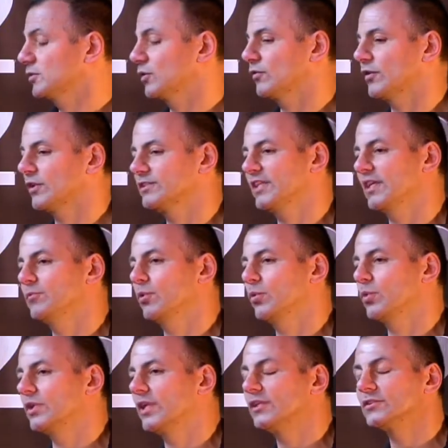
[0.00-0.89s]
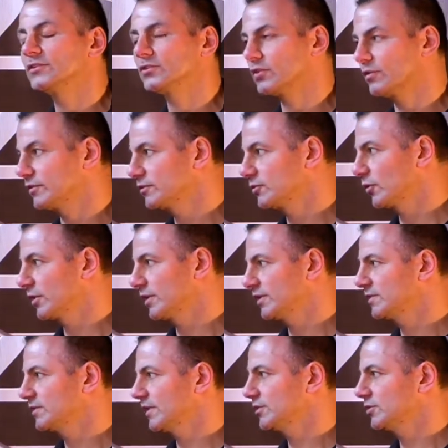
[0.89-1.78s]
So for example, we're not a service
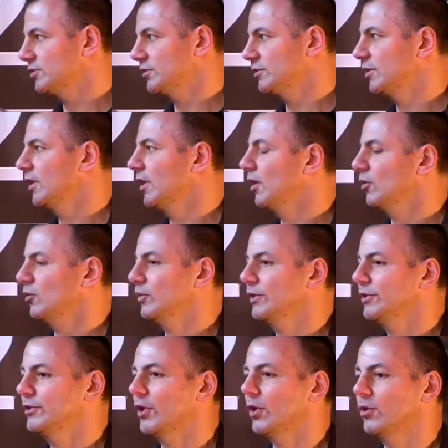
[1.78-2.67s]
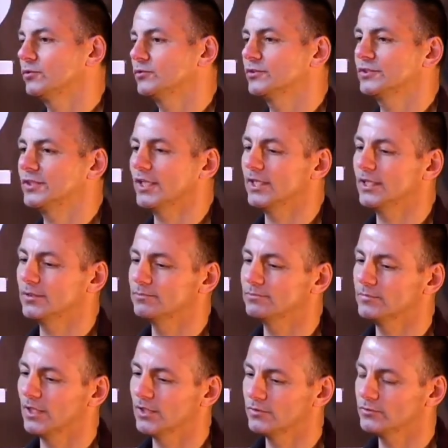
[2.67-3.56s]
organization. We don't uh,
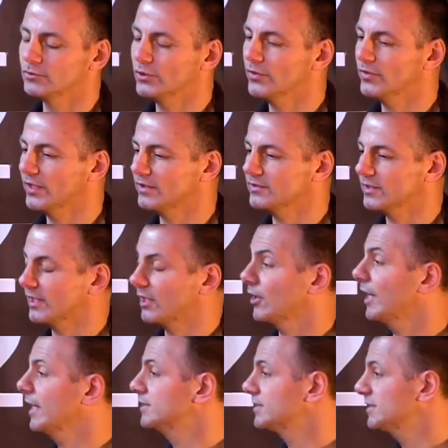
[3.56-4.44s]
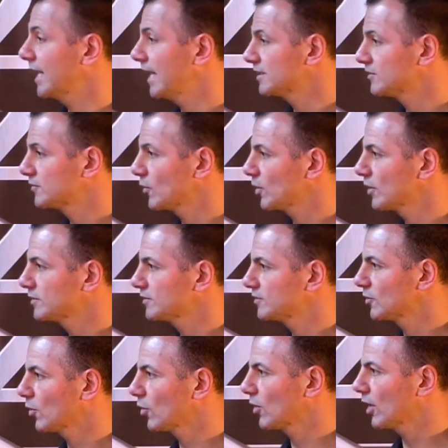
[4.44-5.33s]
uh do things like our AIDS task
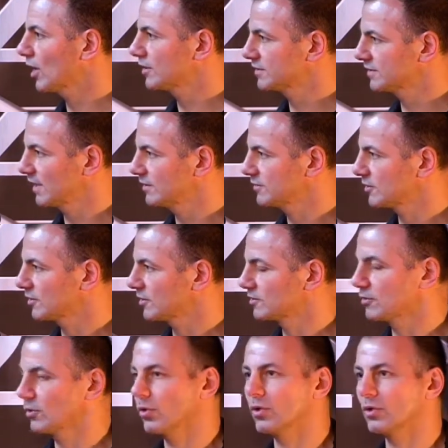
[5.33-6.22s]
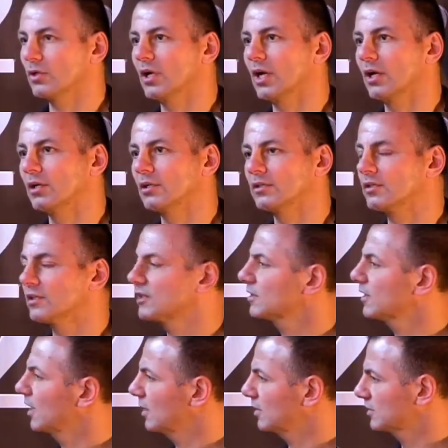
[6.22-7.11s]
force or our center or our
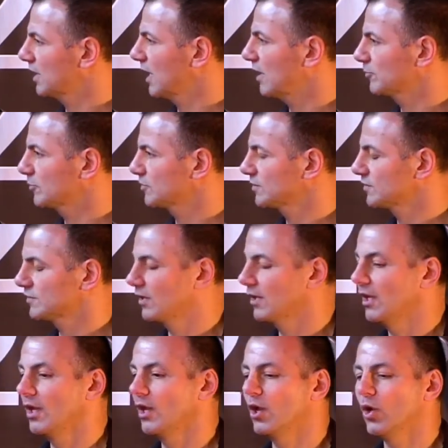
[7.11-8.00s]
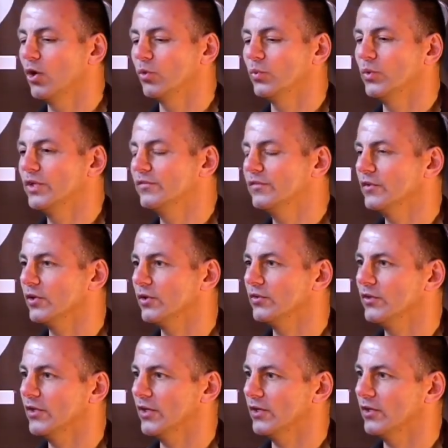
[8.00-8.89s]
uh, commerce. We
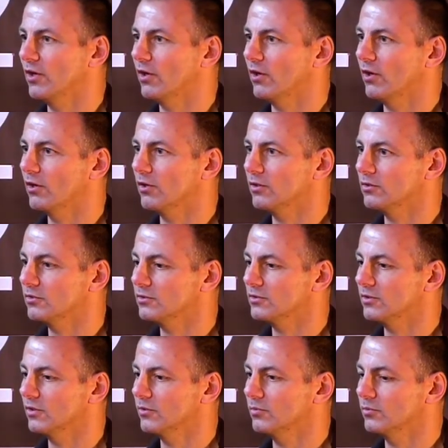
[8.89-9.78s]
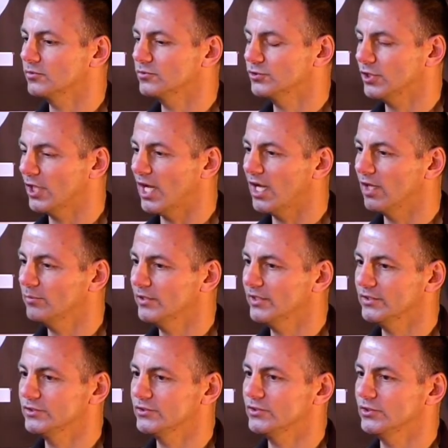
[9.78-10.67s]
feel that our job
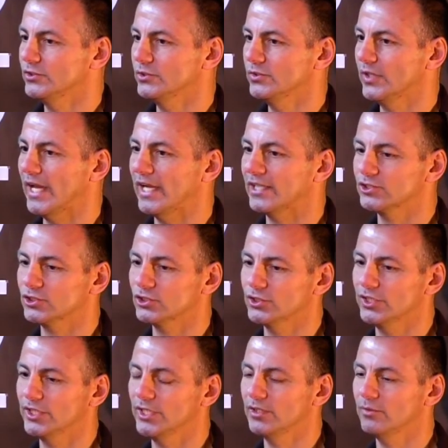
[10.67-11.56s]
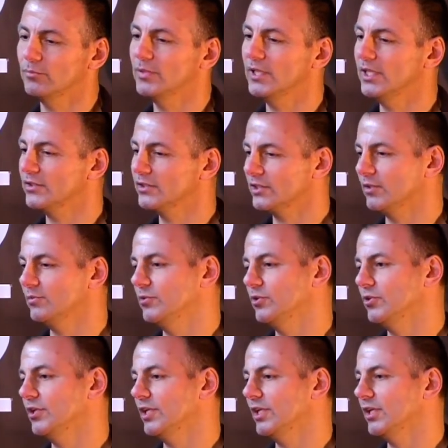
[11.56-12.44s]
is to actually be in the
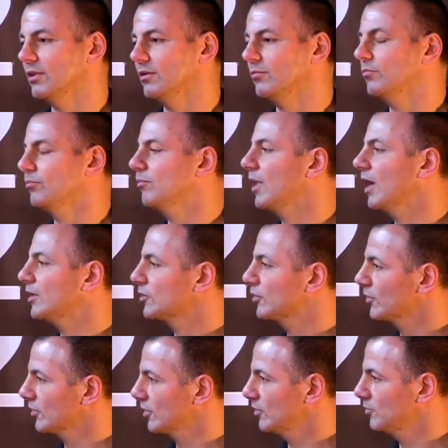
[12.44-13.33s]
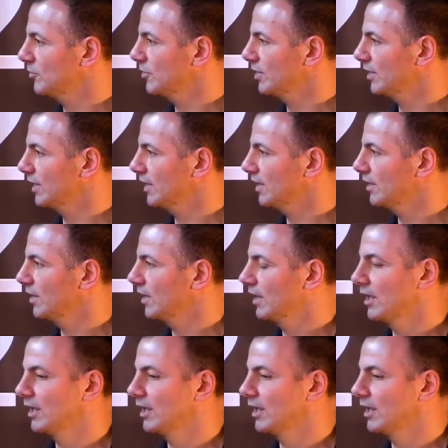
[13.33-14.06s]
community, monitor the community,